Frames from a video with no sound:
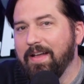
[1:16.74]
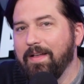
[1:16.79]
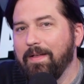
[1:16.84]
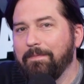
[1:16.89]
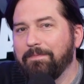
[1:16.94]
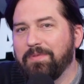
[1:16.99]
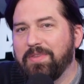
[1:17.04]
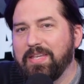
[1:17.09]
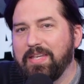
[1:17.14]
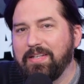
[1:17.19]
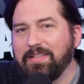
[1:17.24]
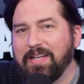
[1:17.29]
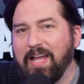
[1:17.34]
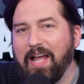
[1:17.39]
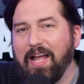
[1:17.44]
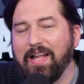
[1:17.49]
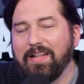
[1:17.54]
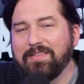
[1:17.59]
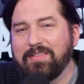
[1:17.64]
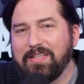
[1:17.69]
the
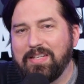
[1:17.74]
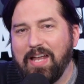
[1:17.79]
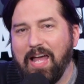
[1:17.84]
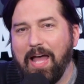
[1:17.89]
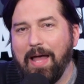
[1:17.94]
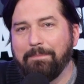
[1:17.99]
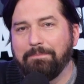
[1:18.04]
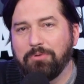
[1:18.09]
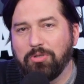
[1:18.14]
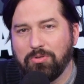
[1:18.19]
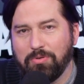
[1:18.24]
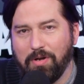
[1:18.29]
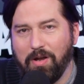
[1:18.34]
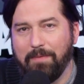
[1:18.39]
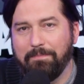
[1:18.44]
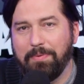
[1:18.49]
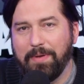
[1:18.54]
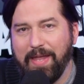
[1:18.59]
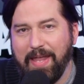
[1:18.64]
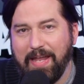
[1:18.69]
nonstop
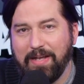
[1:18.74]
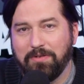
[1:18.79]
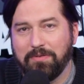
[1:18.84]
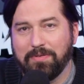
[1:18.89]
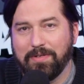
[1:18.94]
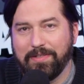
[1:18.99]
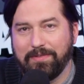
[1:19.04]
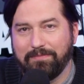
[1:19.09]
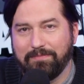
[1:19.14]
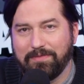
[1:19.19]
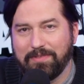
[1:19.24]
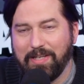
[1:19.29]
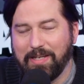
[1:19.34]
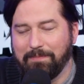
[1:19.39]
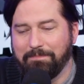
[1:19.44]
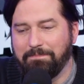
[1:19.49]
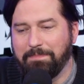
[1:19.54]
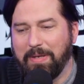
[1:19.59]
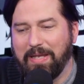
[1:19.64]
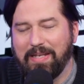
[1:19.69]
Trump hatred, it's
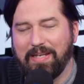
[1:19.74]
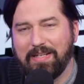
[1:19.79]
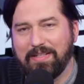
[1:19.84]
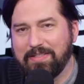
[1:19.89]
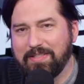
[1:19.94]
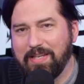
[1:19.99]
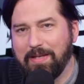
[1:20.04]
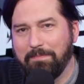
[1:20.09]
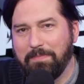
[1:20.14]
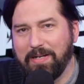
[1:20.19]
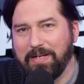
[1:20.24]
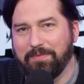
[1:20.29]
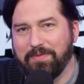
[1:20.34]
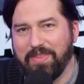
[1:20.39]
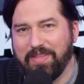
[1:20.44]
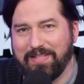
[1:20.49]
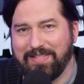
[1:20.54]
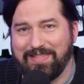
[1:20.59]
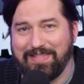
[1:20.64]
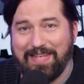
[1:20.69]
like beating somebody
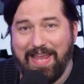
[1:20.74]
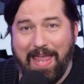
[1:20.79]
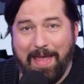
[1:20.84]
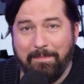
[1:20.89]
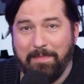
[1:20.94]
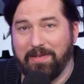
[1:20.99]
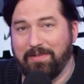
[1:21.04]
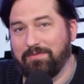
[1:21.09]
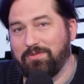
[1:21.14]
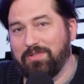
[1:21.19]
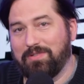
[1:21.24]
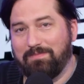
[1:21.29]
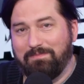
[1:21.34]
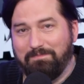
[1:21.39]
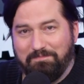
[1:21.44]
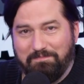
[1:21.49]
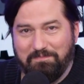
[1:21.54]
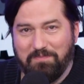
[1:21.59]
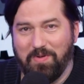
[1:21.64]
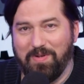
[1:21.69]
with a salmon, just
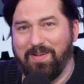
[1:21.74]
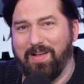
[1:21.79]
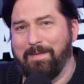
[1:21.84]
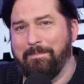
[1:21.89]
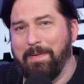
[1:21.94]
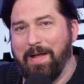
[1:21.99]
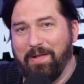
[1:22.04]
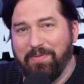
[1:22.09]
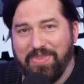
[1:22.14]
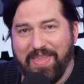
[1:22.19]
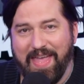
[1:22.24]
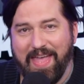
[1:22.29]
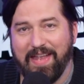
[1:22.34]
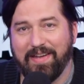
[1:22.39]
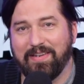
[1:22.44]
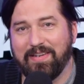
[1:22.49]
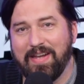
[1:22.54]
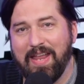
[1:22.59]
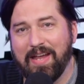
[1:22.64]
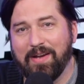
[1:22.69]
about the head
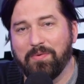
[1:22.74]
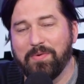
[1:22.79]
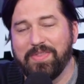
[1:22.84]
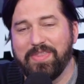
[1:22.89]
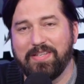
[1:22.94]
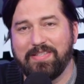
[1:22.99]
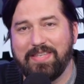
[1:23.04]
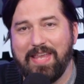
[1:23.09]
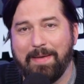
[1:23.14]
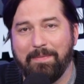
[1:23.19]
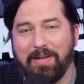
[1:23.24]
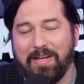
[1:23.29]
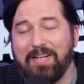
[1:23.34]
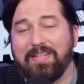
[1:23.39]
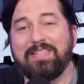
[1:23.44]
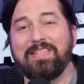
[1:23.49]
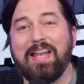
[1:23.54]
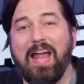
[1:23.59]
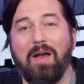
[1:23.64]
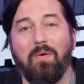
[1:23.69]
and neck with a salmon.
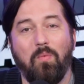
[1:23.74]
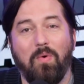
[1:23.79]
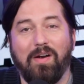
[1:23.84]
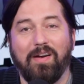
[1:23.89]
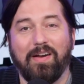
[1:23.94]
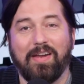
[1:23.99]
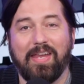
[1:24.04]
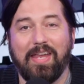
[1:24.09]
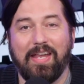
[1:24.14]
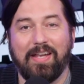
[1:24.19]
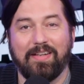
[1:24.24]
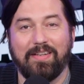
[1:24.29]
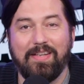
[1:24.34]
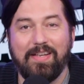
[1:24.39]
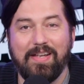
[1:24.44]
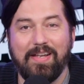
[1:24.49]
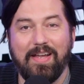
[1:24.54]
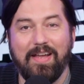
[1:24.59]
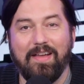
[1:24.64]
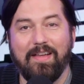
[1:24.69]
It's not working.
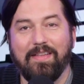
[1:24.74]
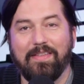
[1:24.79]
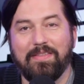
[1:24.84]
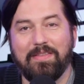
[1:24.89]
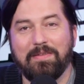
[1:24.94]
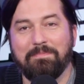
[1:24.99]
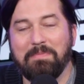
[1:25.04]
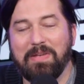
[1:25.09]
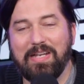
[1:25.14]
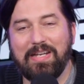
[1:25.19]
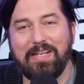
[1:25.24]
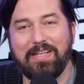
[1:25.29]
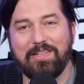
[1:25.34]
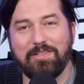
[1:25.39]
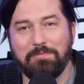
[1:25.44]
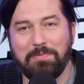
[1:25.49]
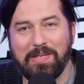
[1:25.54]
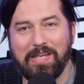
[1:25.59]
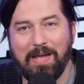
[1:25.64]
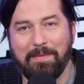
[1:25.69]
The media is
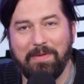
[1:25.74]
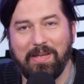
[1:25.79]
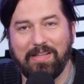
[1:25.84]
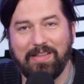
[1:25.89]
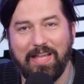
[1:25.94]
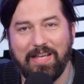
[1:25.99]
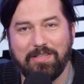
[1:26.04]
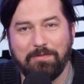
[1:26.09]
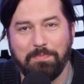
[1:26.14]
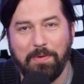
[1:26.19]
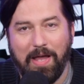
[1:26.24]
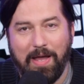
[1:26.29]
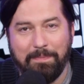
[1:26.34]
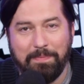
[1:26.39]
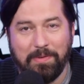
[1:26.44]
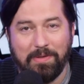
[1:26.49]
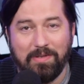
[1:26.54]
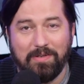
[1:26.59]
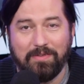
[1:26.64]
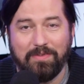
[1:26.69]
becoming less
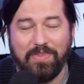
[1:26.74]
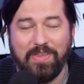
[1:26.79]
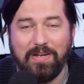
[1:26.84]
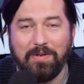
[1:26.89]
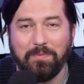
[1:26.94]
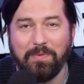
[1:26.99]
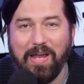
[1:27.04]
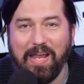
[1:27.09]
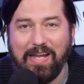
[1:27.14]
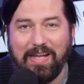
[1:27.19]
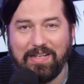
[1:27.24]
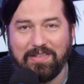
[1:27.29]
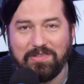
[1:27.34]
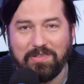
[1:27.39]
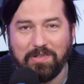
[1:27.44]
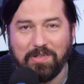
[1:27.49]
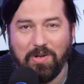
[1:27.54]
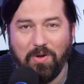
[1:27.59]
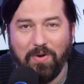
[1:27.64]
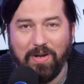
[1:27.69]
popular, their ratings
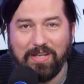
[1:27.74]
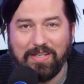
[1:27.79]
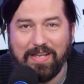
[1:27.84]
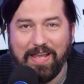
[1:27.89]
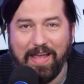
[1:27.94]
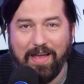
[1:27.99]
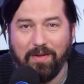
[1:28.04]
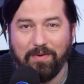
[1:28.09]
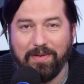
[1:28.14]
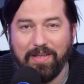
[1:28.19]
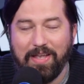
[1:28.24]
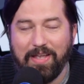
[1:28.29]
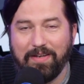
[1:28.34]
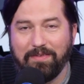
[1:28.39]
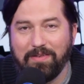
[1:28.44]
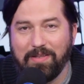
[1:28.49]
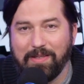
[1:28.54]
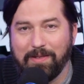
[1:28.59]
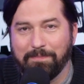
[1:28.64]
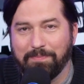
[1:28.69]
are going down,
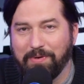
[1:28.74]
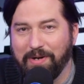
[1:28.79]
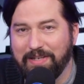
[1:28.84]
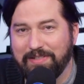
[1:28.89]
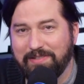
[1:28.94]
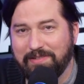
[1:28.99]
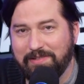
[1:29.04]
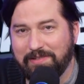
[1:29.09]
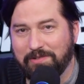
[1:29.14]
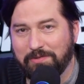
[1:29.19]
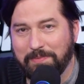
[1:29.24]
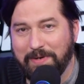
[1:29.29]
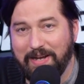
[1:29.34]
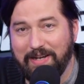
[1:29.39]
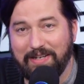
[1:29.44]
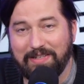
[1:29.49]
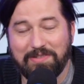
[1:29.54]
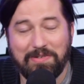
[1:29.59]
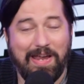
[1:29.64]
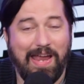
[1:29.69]
and the president's
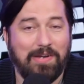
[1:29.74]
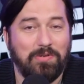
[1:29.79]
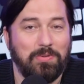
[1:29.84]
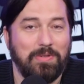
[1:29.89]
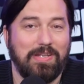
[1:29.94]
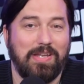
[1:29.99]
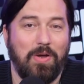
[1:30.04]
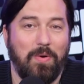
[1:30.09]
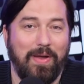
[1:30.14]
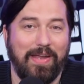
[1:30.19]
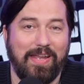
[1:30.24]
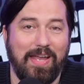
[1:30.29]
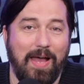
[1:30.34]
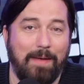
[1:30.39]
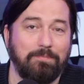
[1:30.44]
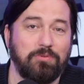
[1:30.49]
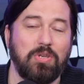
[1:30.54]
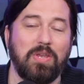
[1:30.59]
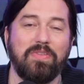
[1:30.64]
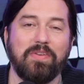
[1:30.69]
ratings are actually going
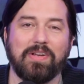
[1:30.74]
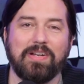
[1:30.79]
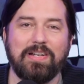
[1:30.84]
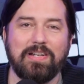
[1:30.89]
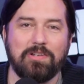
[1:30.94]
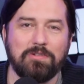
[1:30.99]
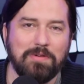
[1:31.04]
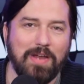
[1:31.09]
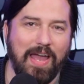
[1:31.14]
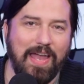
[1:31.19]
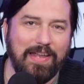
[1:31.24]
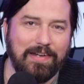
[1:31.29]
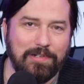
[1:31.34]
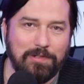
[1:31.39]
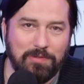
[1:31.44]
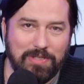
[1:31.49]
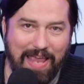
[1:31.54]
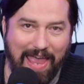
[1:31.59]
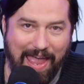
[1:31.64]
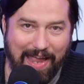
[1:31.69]
up. So they're going to try a new
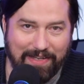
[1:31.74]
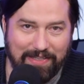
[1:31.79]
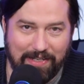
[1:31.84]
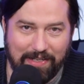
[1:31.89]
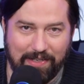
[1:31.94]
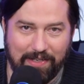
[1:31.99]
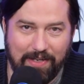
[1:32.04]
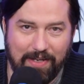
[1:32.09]
tactic